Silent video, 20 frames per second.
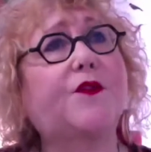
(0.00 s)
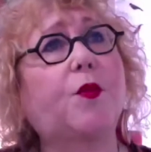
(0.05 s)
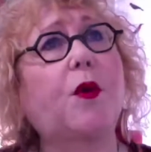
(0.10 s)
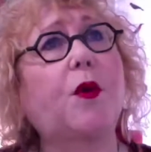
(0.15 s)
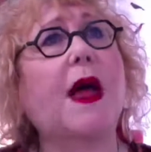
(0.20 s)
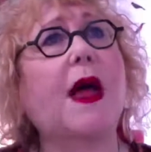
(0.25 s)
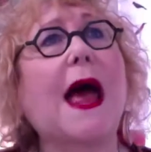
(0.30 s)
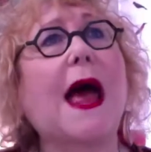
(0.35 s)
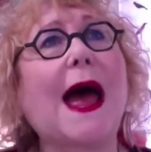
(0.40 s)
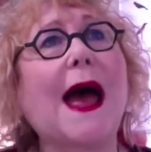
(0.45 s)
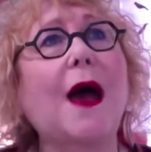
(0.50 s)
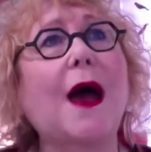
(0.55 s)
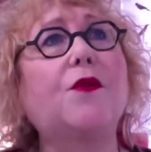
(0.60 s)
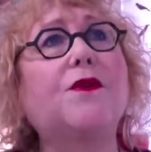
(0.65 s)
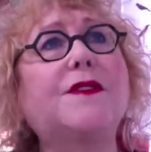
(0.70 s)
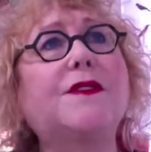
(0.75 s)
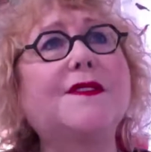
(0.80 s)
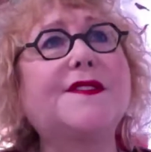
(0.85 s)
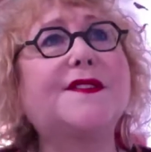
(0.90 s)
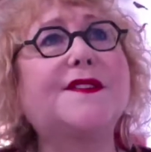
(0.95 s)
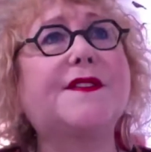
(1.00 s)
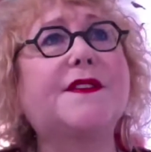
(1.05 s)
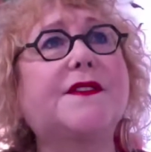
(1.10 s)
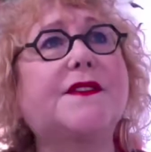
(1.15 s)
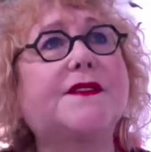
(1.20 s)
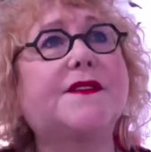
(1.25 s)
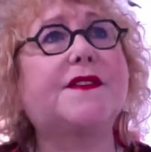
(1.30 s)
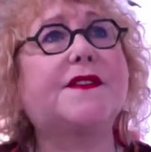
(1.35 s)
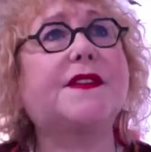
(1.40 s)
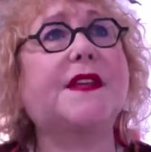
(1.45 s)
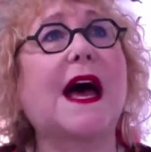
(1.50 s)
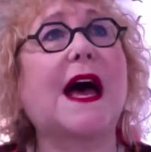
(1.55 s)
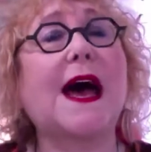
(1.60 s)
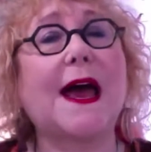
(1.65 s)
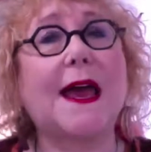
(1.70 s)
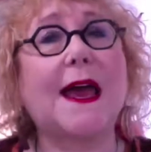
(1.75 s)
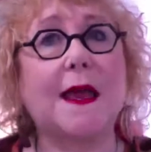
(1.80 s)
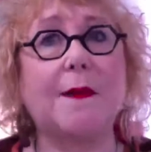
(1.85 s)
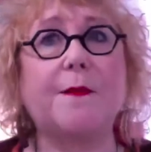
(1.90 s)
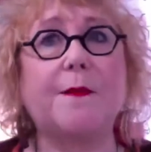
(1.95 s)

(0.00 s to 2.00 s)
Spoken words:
well, how does this type